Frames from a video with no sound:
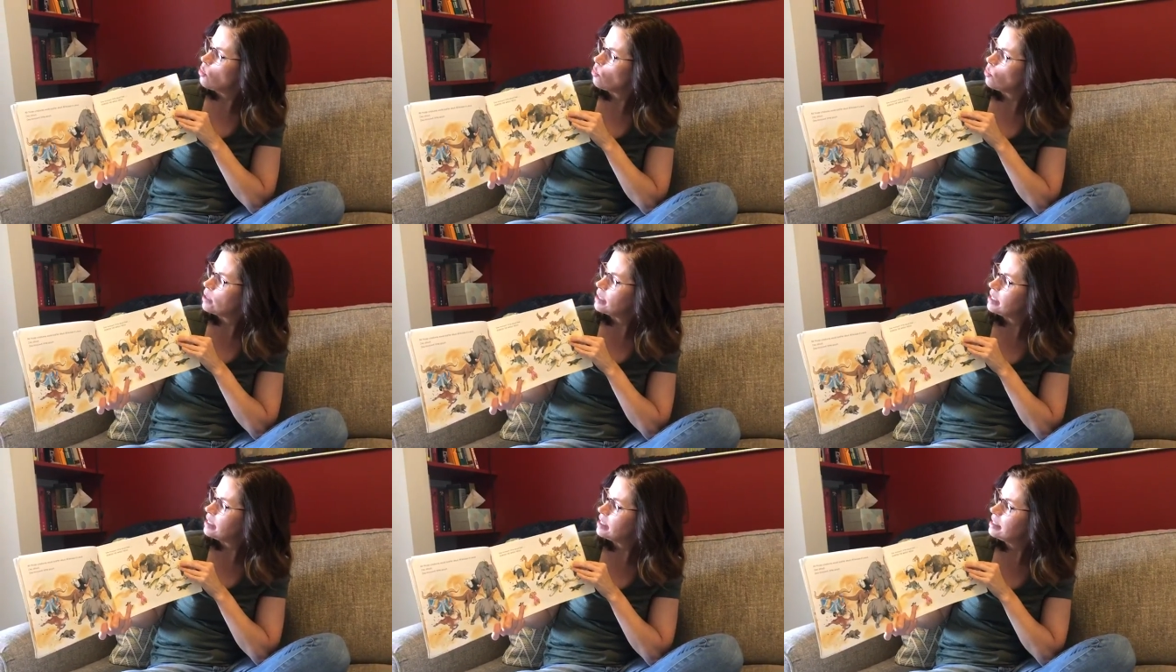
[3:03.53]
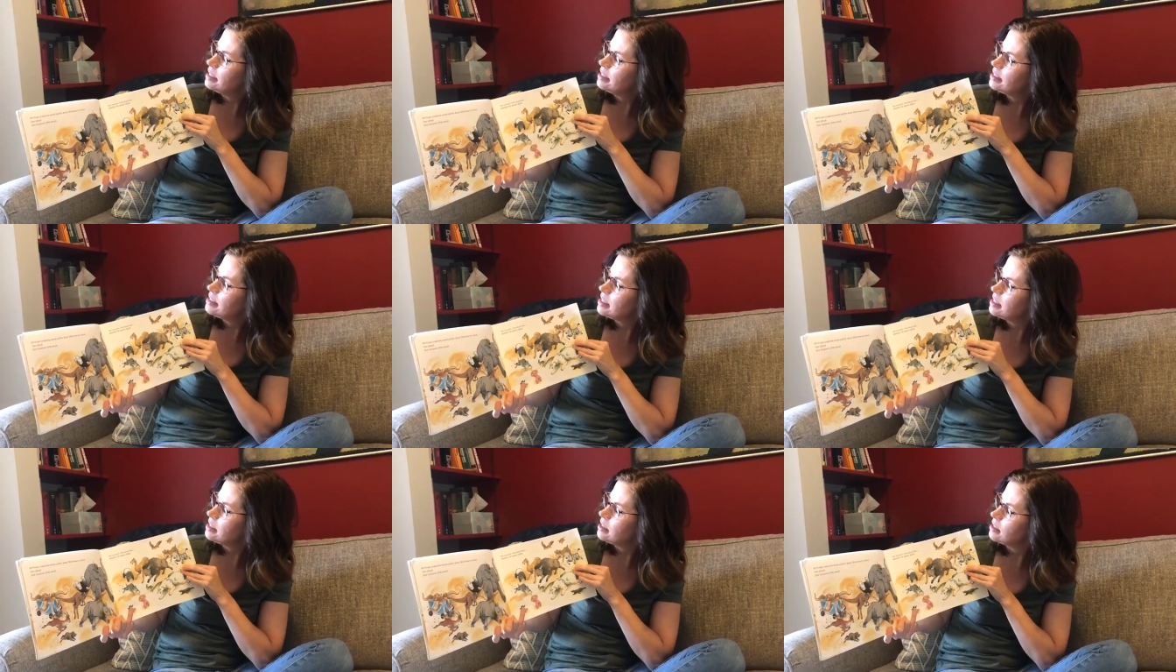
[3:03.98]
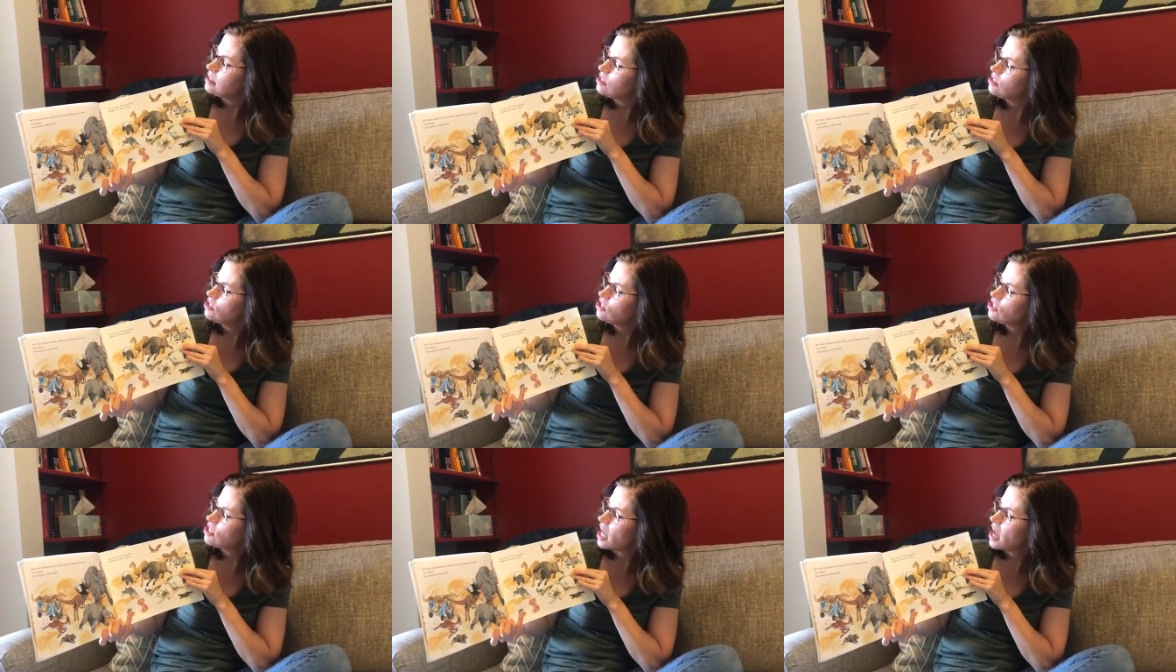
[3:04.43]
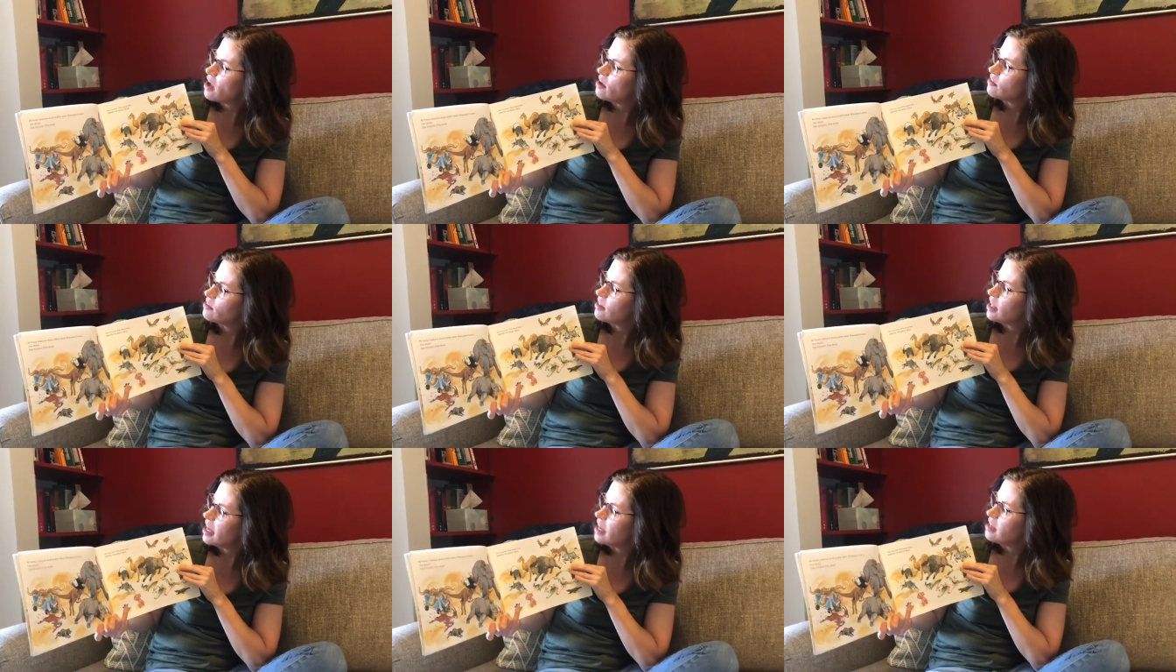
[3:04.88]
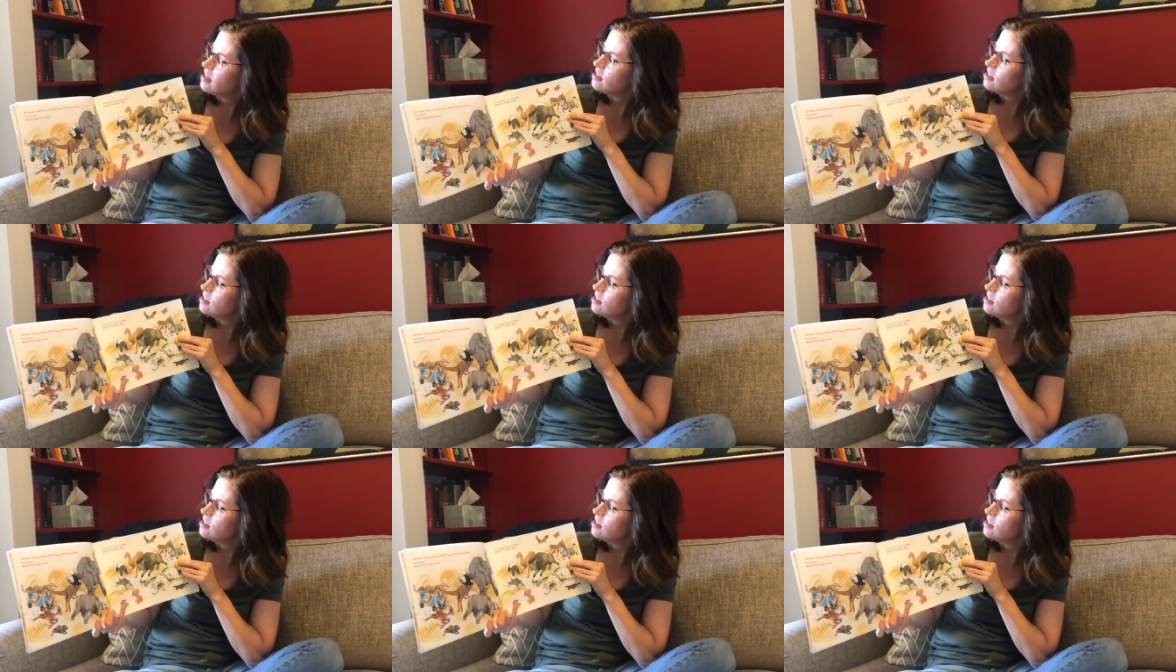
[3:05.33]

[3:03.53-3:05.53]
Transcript: one innocent little shout that